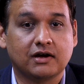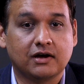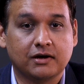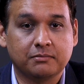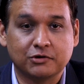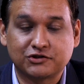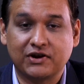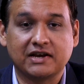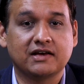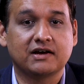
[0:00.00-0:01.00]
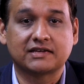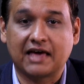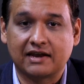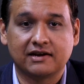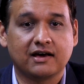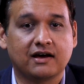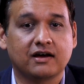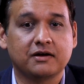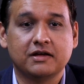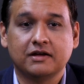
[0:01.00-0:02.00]
Australia,
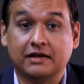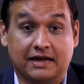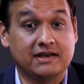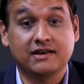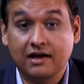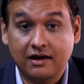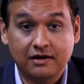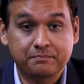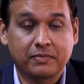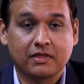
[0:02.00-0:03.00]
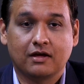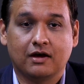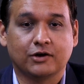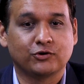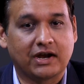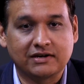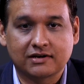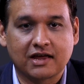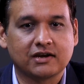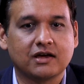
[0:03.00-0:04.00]
Canada, India,
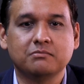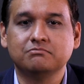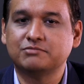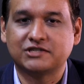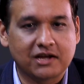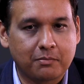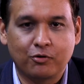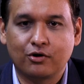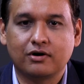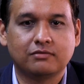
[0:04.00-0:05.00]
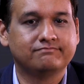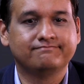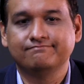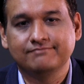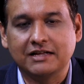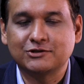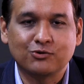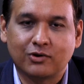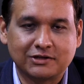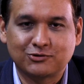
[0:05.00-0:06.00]
United Kingdom, Singapore, and
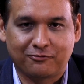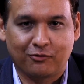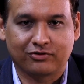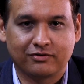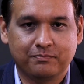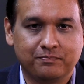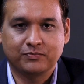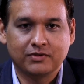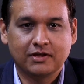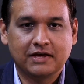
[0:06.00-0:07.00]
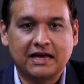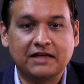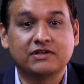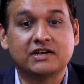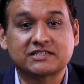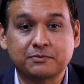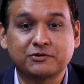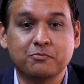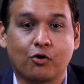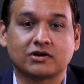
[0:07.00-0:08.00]
so on and so forth. In the
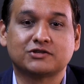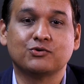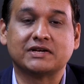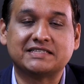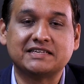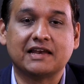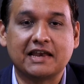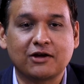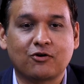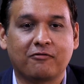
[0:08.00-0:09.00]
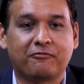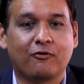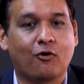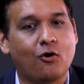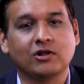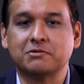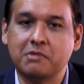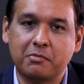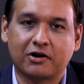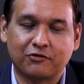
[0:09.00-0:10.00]
description box, you can see the link of all the
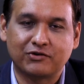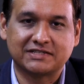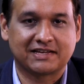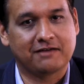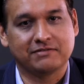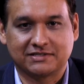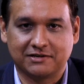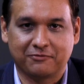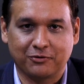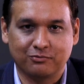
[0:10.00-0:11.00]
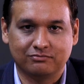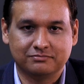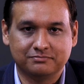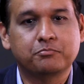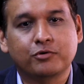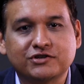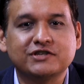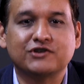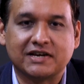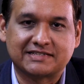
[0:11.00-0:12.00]
member countries that I've listed for you.
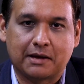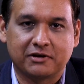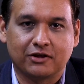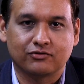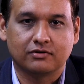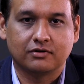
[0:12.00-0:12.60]
Procedural Examination.